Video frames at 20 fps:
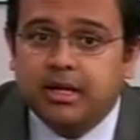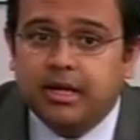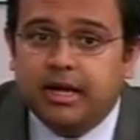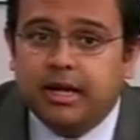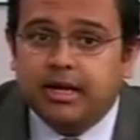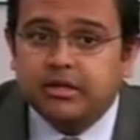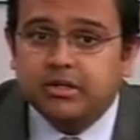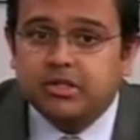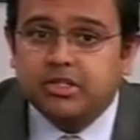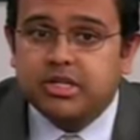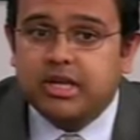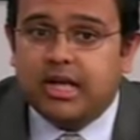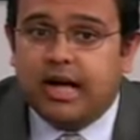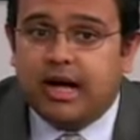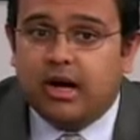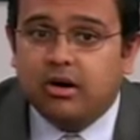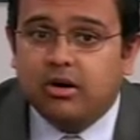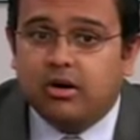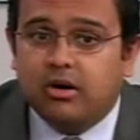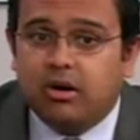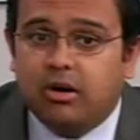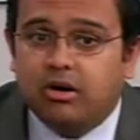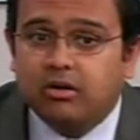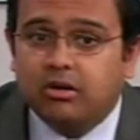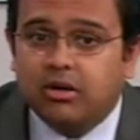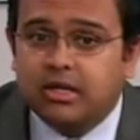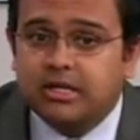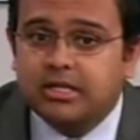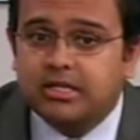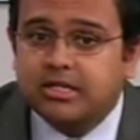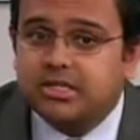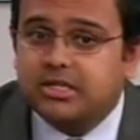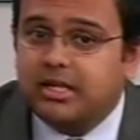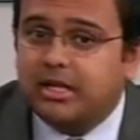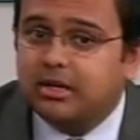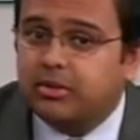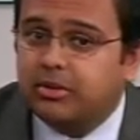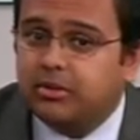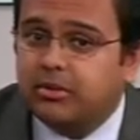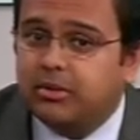And you'll see alcohol, just
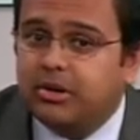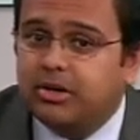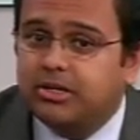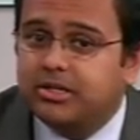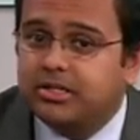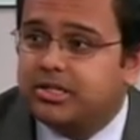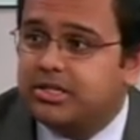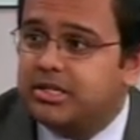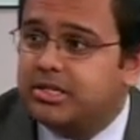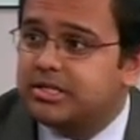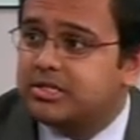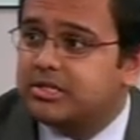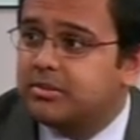like with coronary disease,